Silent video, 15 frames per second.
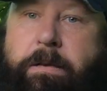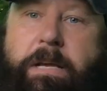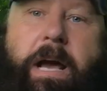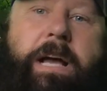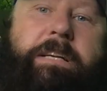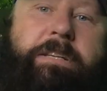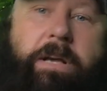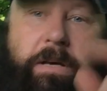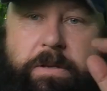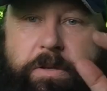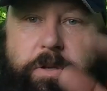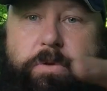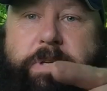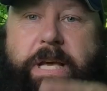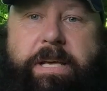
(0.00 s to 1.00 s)
Guys,
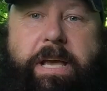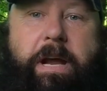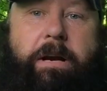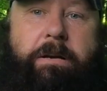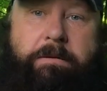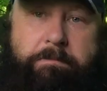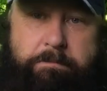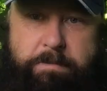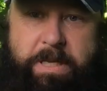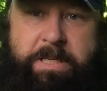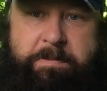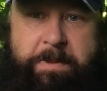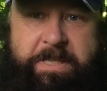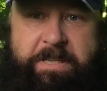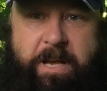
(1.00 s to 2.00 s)
you take care.
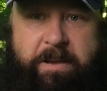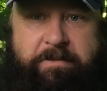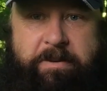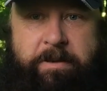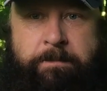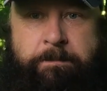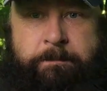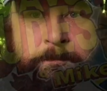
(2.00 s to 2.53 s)
Please be safe.